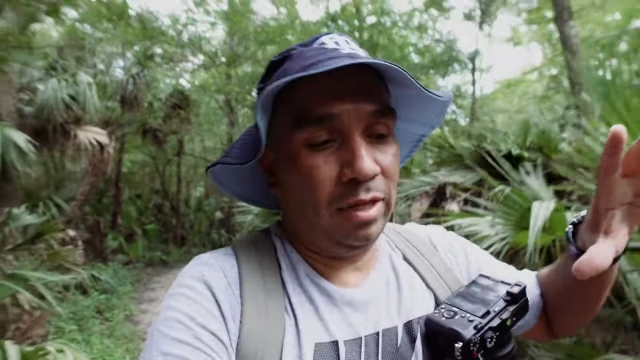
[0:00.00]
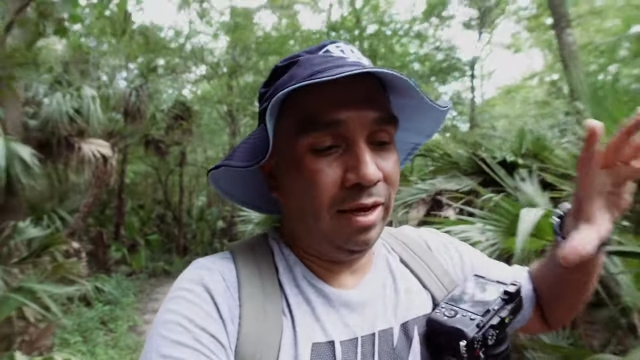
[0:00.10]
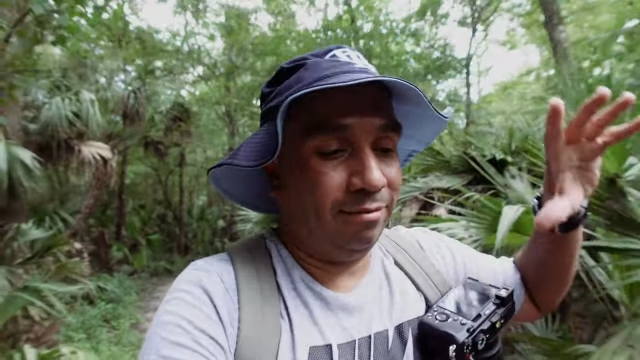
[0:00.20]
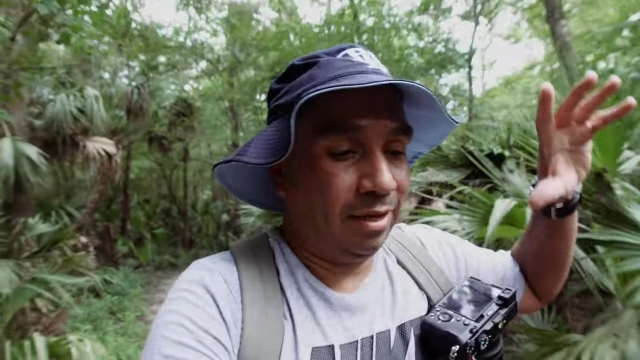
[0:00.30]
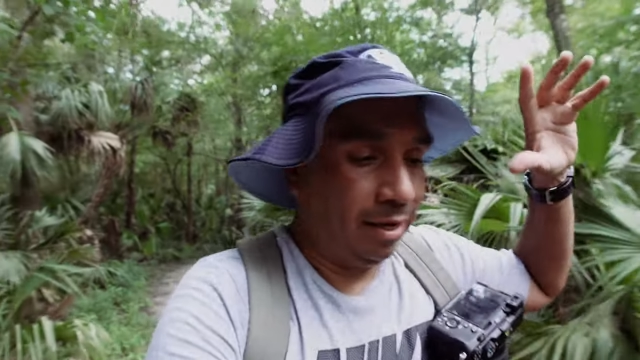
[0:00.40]
They
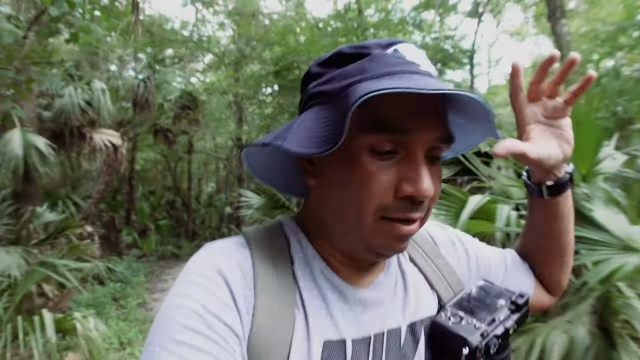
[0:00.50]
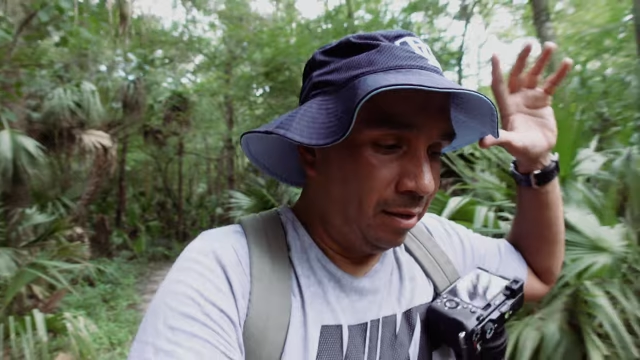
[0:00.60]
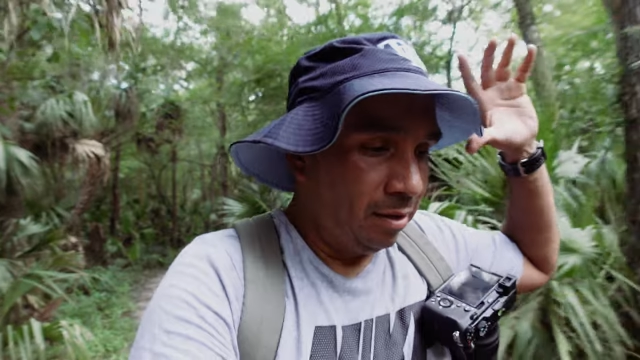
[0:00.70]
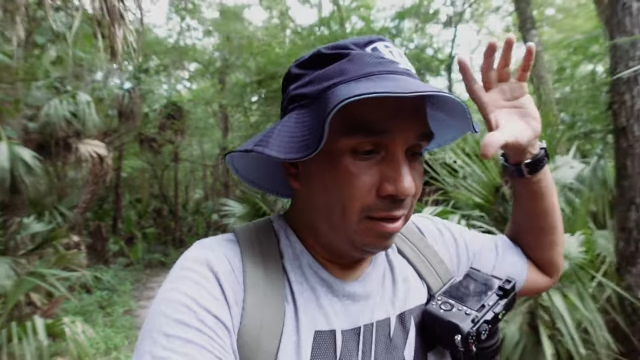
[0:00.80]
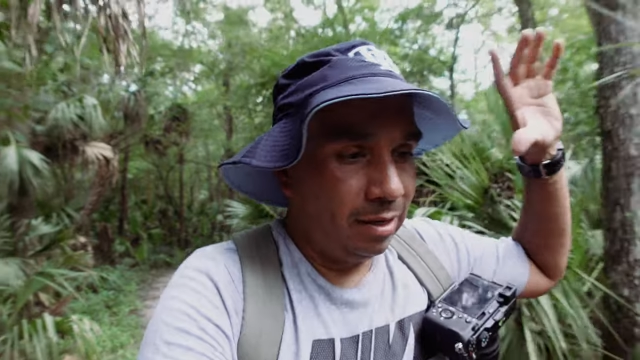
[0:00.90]
have that
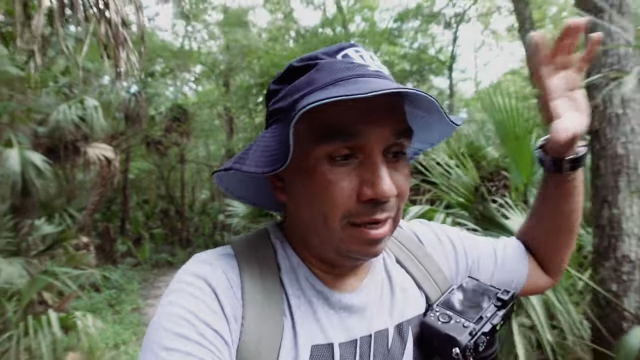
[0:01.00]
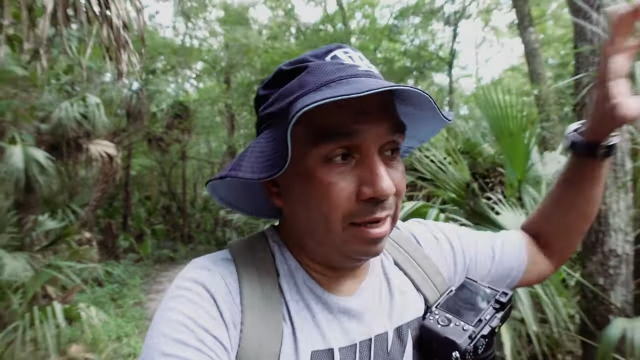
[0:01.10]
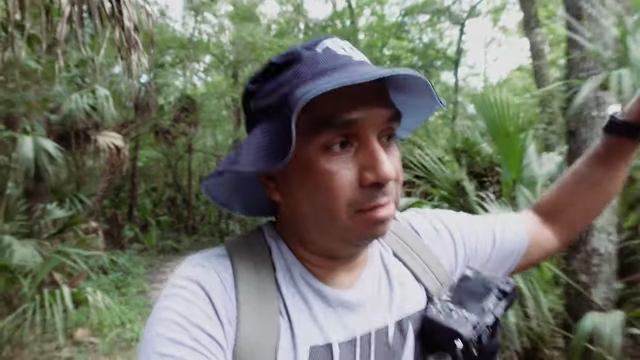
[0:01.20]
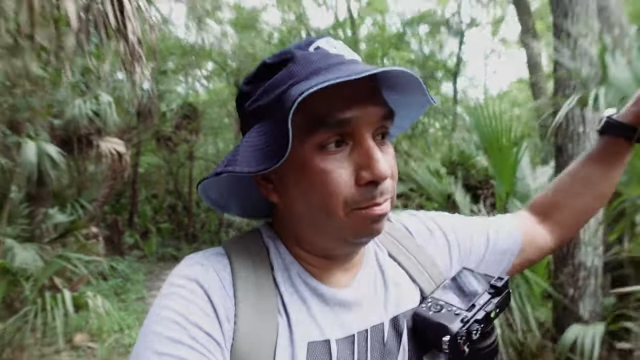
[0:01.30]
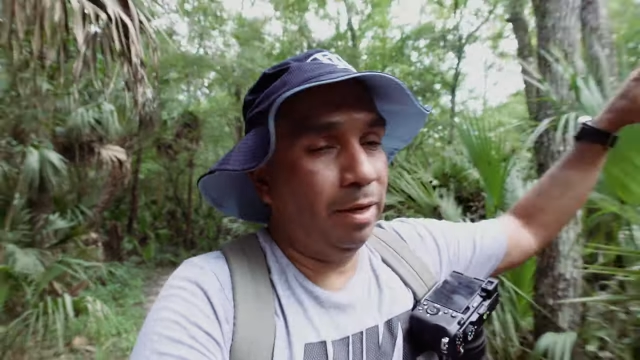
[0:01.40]

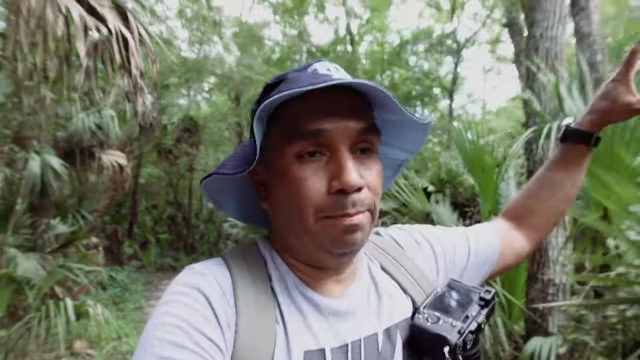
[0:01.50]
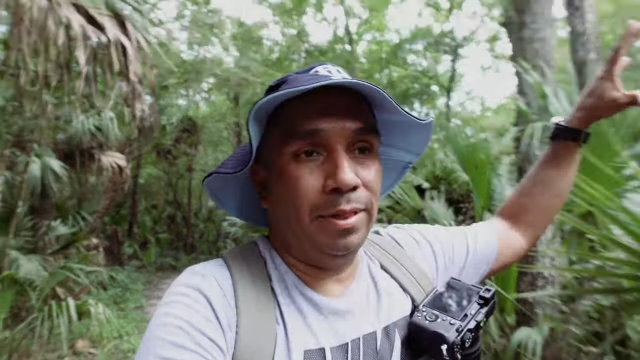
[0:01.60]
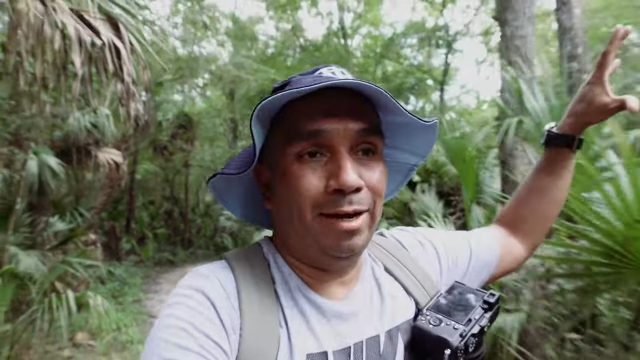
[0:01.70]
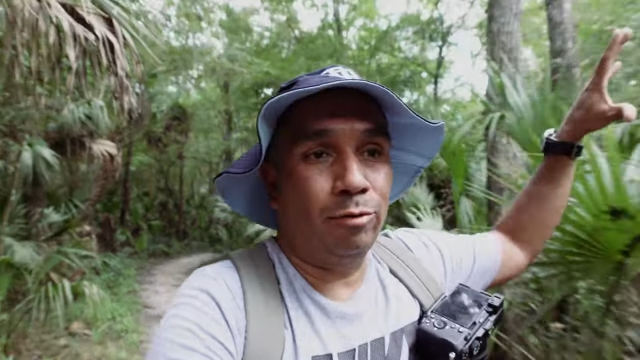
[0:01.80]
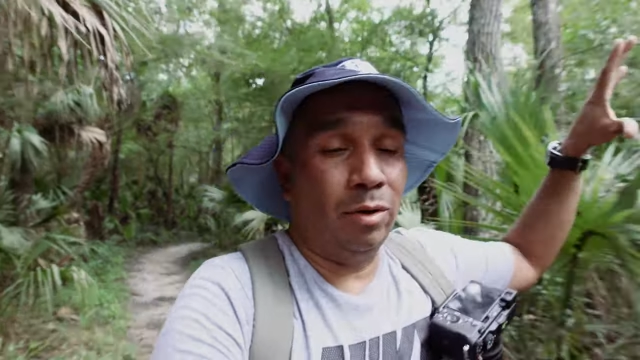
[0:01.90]
nice big
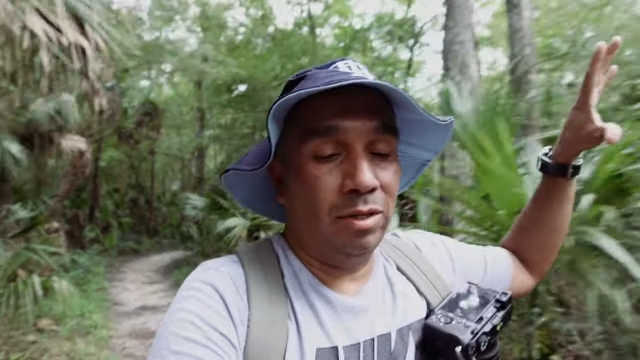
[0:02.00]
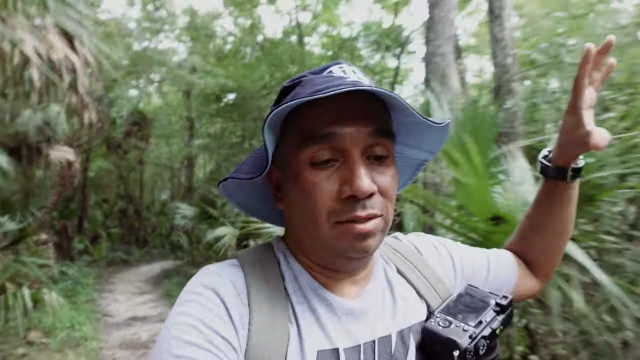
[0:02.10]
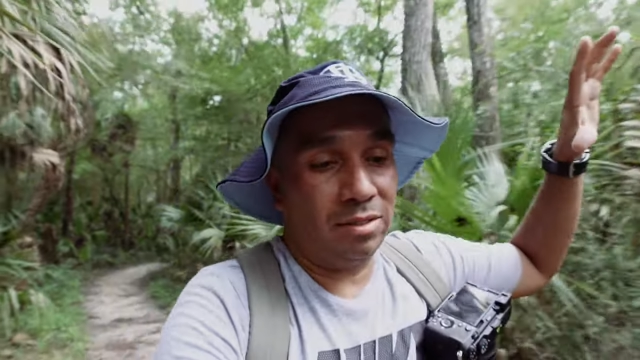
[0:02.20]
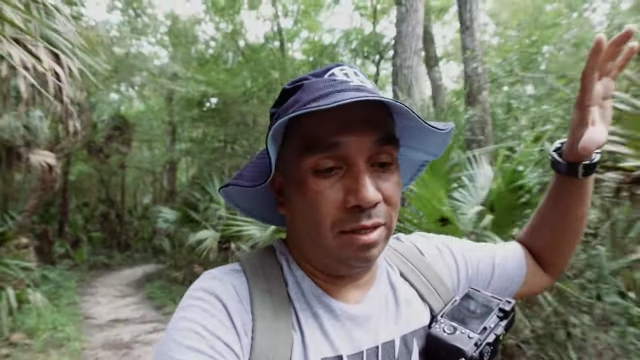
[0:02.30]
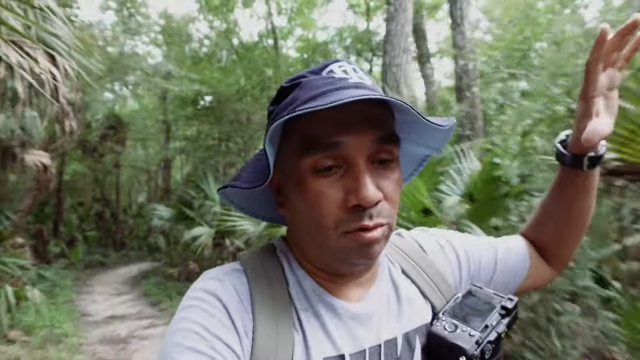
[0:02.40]
playground in
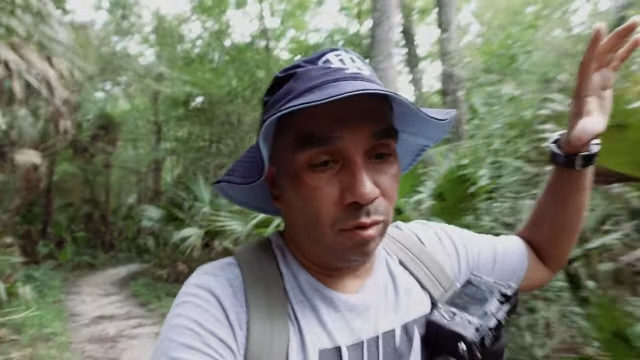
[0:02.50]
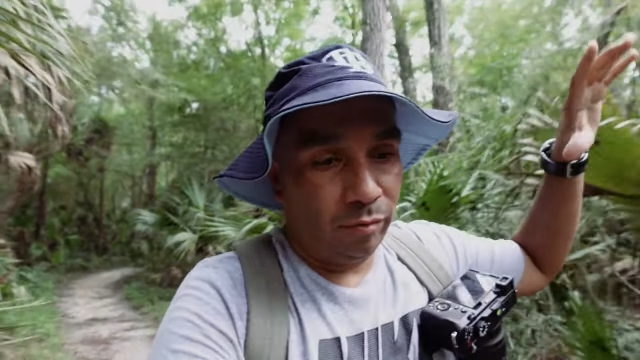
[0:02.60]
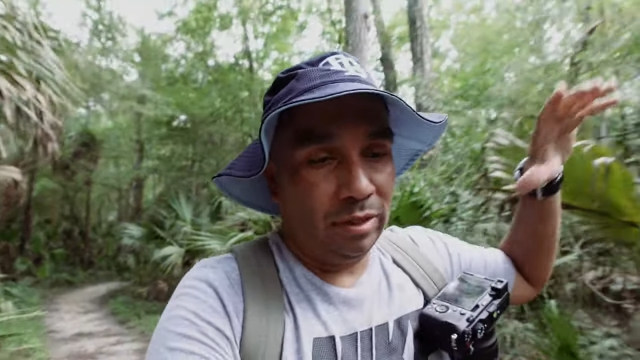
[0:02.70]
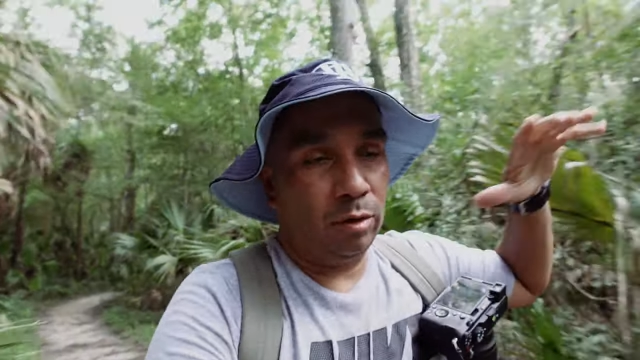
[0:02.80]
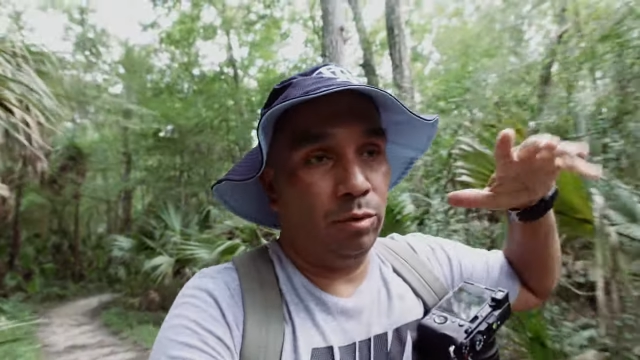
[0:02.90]
the center
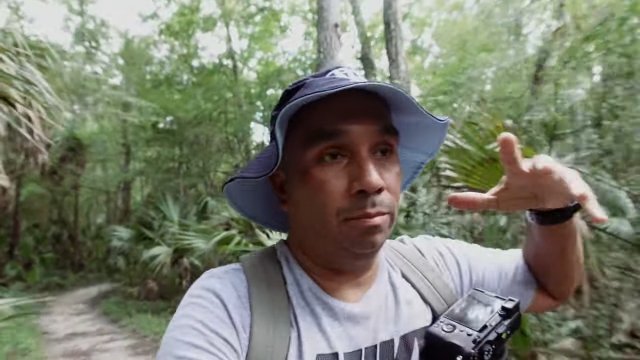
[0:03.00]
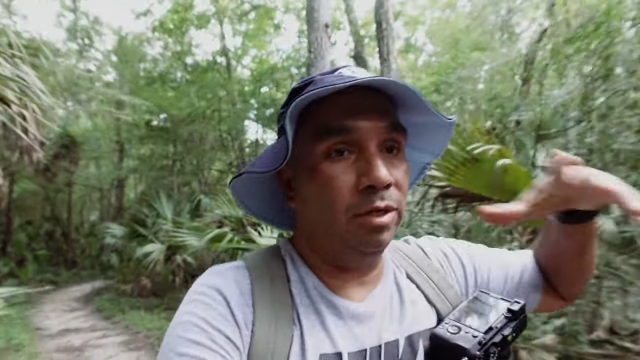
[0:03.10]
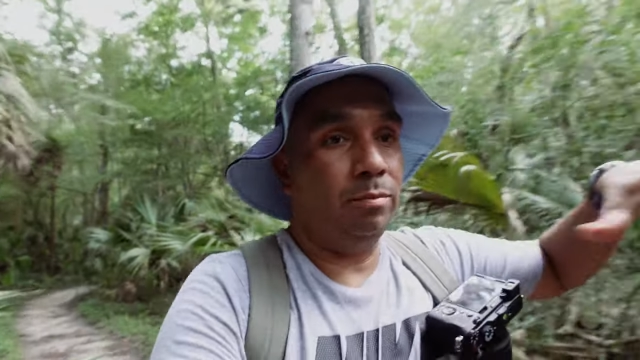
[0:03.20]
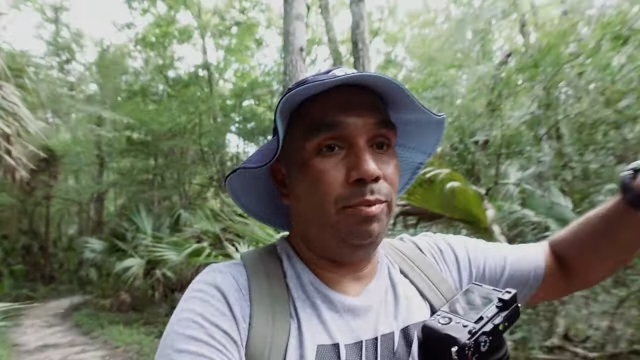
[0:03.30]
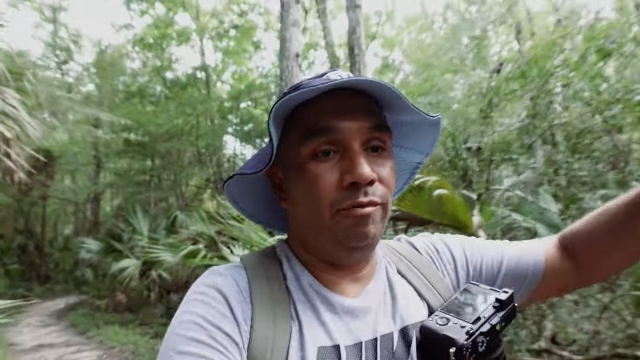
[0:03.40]
over there with a
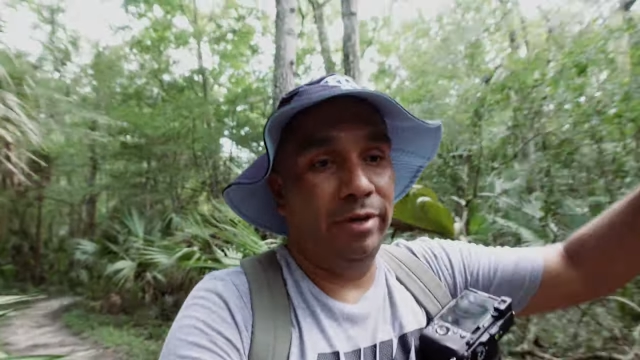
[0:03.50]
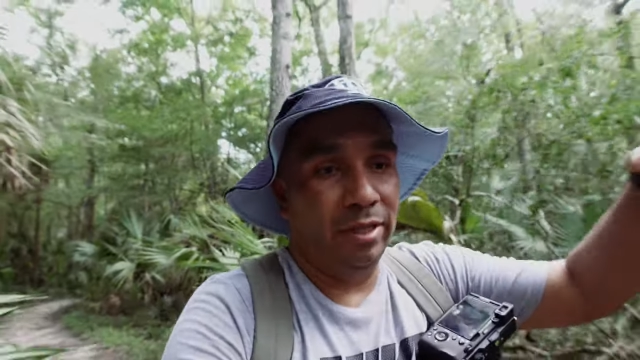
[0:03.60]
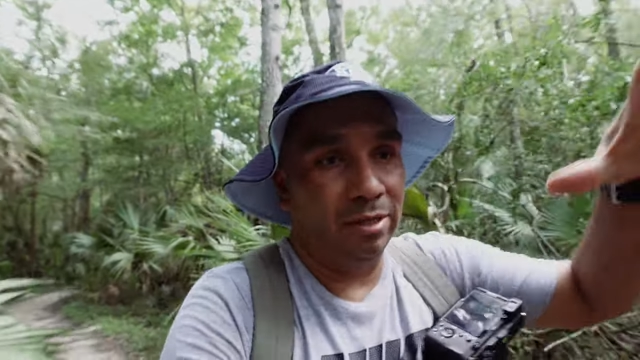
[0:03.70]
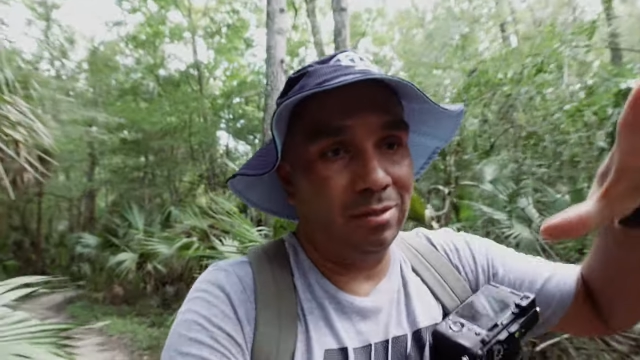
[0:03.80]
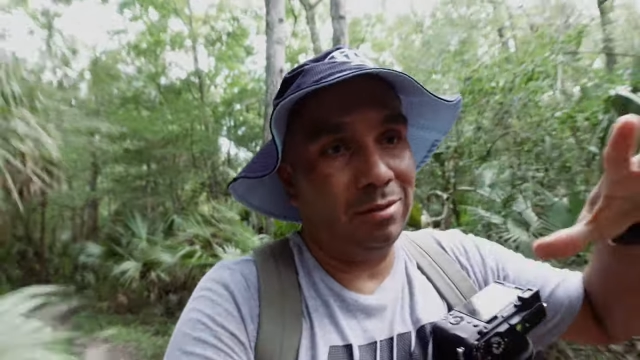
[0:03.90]
bunch of
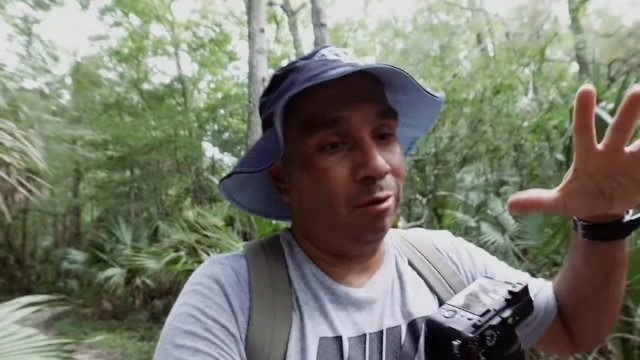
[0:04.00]
pavilions.